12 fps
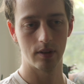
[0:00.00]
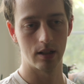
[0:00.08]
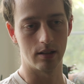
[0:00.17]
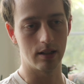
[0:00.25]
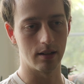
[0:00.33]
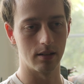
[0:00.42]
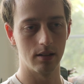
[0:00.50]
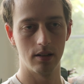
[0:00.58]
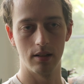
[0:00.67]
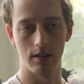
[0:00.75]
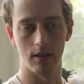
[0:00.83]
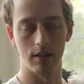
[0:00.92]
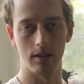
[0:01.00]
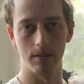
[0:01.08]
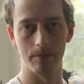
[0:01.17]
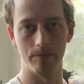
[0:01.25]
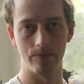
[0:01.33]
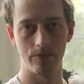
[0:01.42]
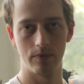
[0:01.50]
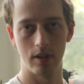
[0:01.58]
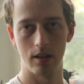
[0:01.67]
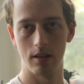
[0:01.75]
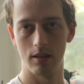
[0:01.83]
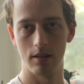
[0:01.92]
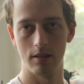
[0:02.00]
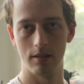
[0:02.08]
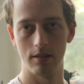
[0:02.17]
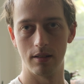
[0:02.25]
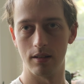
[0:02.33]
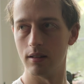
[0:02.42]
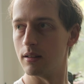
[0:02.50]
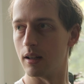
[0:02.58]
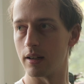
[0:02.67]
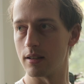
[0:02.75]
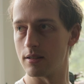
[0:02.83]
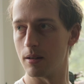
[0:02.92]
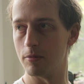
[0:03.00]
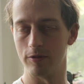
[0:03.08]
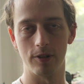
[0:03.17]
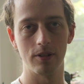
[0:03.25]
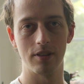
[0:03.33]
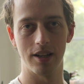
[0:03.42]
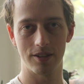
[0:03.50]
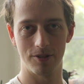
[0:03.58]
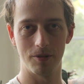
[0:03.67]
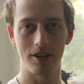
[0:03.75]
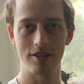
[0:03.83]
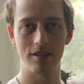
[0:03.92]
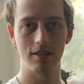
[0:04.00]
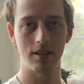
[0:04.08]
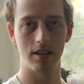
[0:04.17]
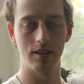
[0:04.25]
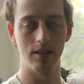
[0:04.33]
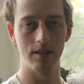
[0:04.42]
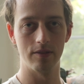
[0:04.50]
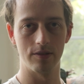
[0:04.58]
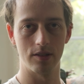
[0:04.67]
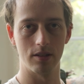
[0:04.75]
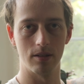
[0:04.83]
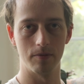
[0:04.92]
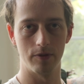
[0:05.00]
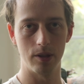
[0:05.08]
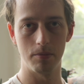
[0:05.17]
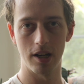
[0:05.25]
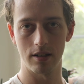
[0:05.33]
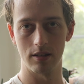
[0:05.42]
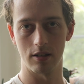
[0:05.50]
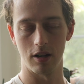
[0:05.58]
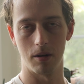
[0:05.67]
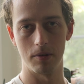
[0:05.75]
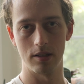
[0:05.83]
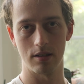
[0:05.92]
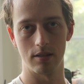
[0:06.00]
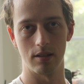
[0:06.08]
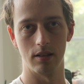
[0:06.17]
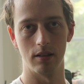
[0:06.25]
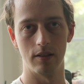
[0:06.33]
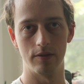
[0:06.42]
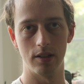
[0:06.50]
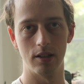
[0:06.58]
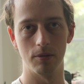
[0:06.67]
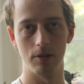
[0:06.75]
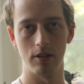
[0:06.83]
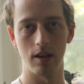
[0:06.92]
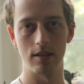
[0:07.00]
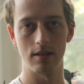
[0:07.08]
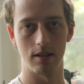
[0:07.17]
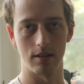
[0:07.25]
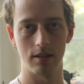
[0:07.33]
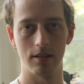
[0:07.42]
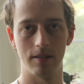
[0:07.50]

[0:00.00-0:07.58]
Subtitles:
yeah, like I said before, thanks for watching, and leave some feedback in the comments because I'd love to hear what you guys think.